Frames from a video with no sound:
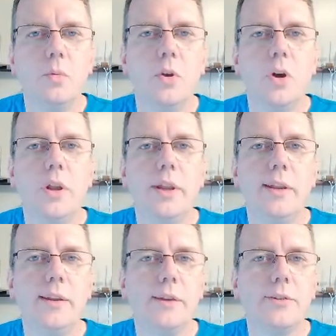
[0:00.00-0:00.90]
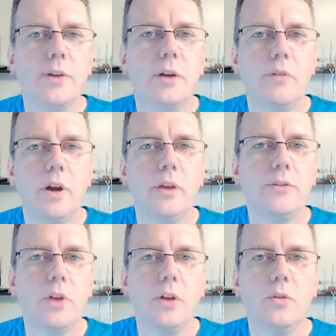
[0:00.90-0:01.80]
on
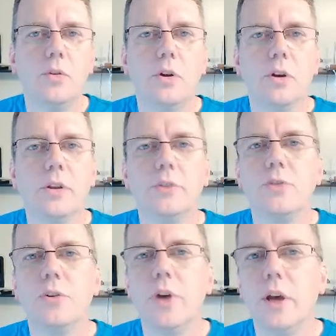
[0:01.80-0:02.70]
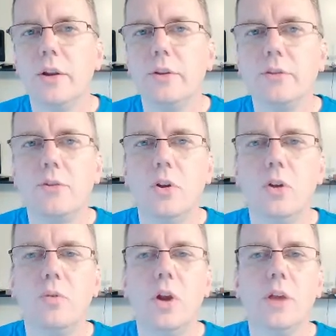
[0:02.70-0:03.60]
index.ros.org that show how to
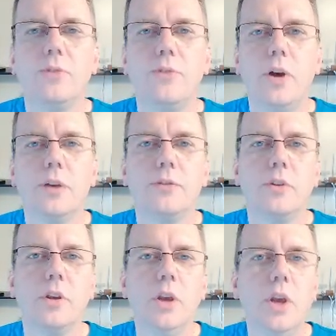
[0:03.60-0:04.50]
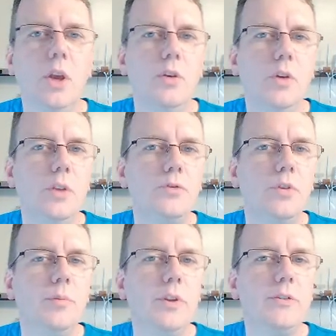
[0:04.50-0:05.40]
install ros-foxy. We could
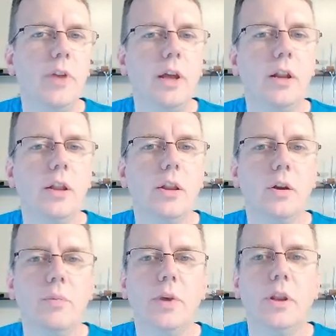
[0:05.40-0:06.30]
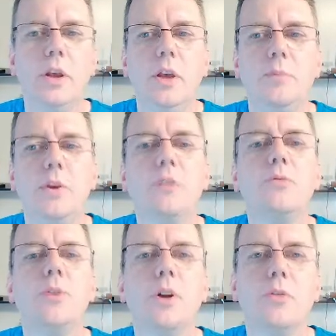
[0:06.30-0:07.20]
trim these down a little bit because
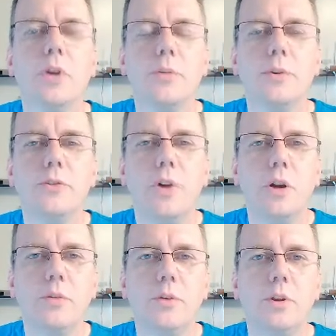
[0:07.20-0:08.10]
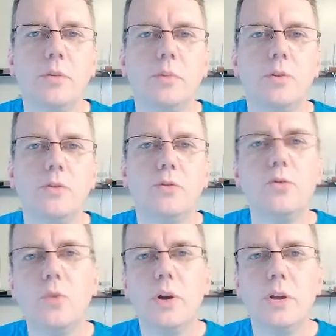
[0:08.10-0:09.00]
we know we're going to be starting with an Ubuntu
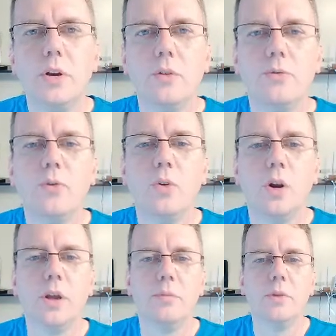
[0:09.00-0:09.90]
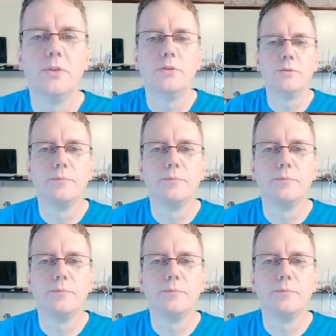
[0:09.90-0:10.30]
20.04 image.